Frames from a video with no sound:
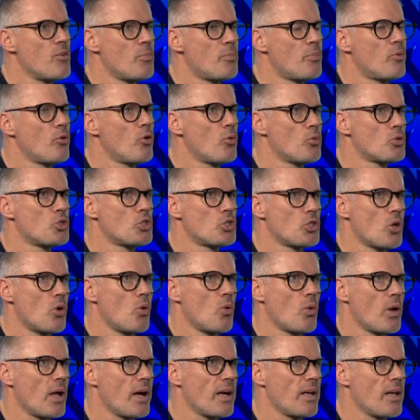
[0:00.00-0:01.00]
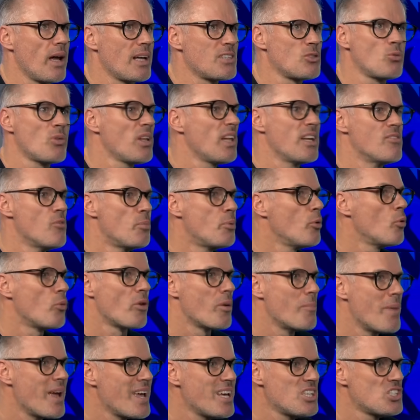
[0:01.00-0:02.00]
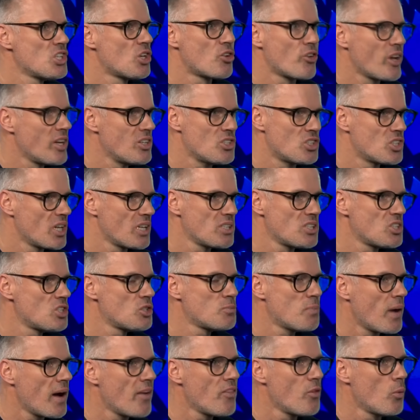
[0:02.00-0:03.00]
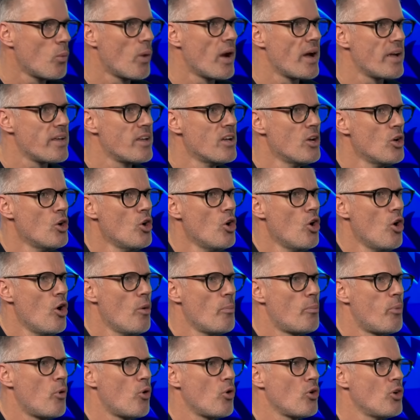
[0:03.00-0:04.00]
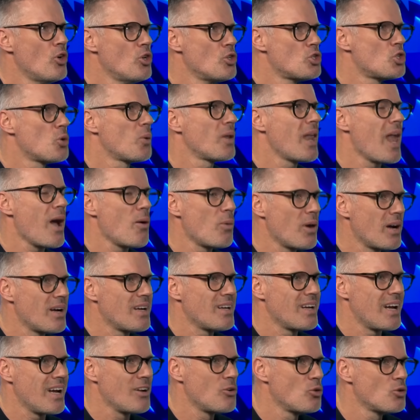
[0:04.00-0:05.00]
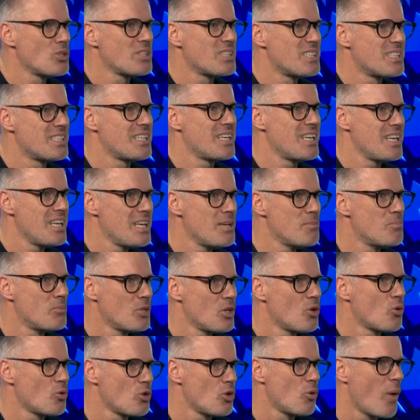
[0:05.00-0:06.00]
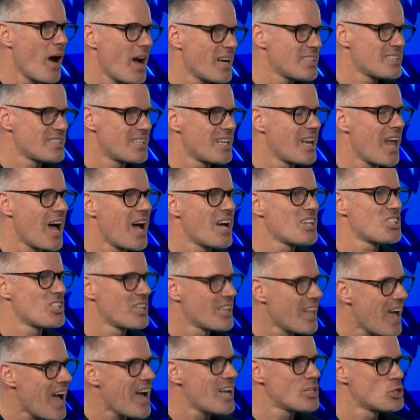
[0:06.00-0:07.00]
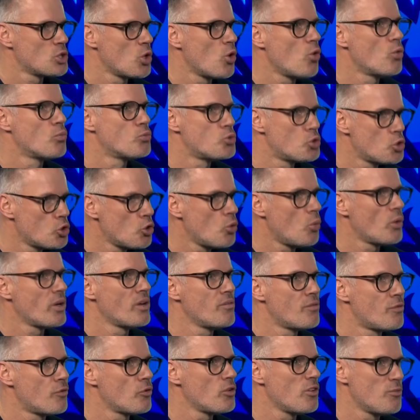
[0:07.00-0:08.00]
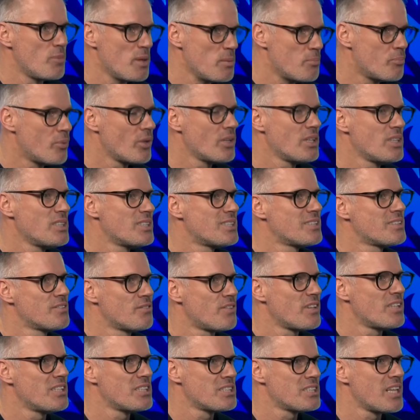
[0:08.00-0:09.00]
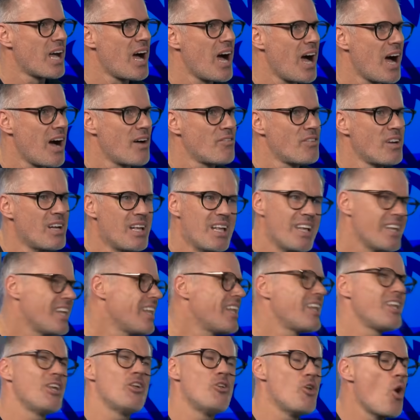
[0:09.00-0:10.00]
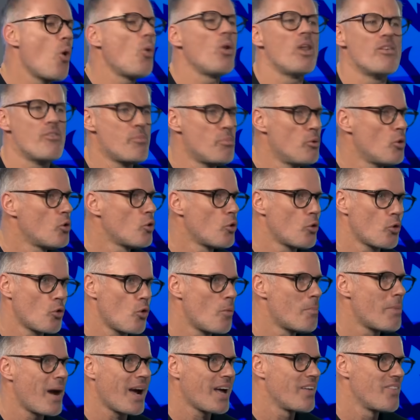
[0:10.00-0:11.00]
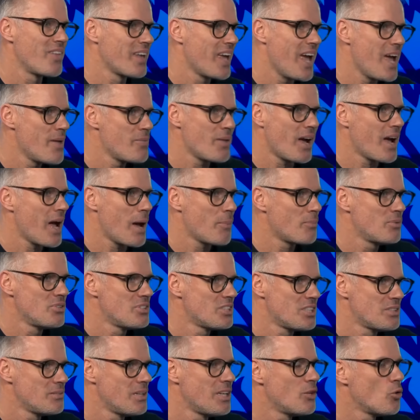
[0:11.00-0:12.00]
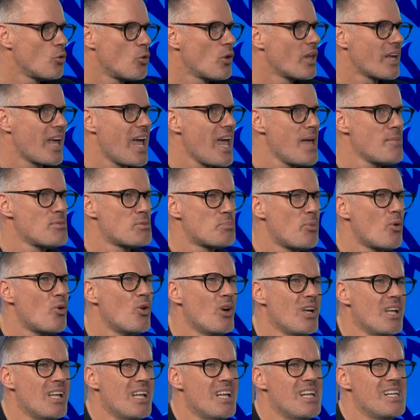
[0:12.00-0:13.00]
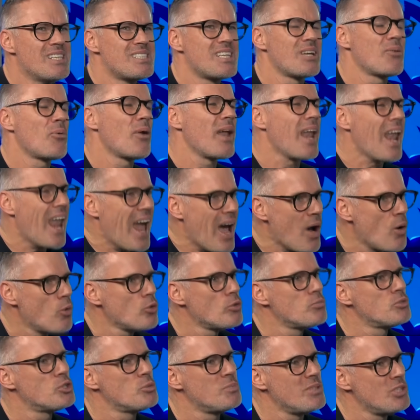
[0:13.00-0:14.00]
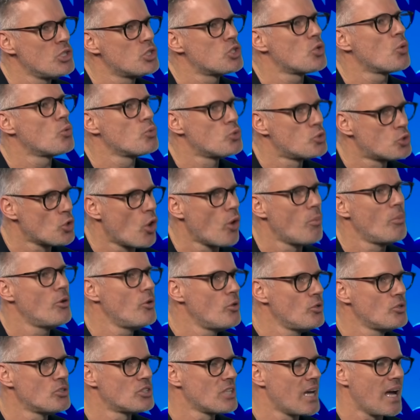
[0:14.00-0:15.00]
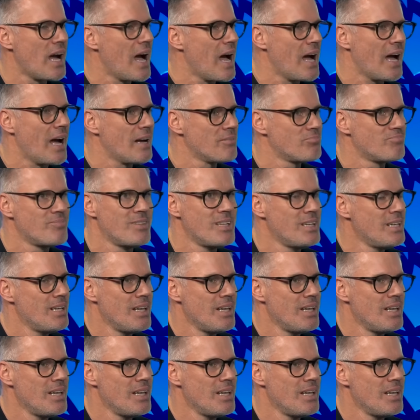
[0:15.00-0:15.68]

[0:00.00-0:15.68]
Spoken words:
Liverpool was so like, I don't think Liverpool were amazing creating chances, by the way. But to allow another team, you know, you are still Arsenal at home, 2-1 in front, you've been brilliant first half. You know Liverpool are going to come back in the game. That happens in all the games. But to allow them to be so dominant, I'd